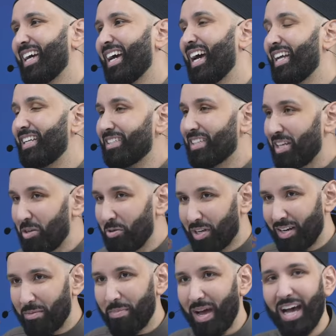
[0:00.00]
And you
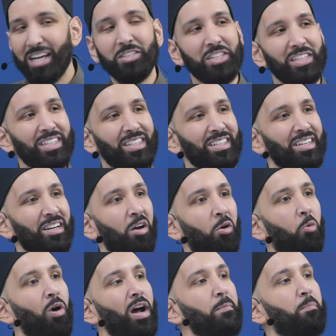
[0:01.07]
can imagine
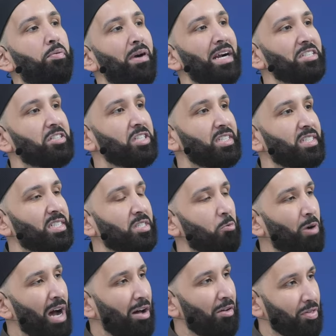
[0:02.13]
what precious
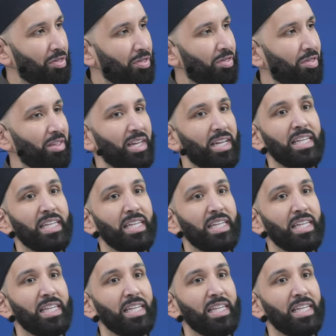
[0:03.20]
wealth